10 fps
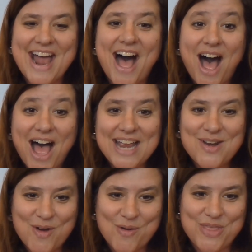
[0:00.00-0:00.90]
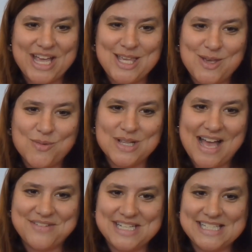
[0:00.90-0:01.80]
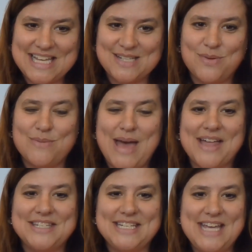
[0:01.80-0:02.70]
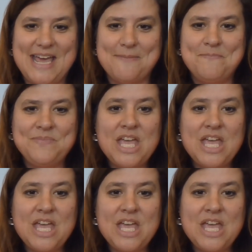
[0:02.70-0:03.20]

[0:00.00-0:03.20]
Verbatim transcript: and I know that you will have success with math today.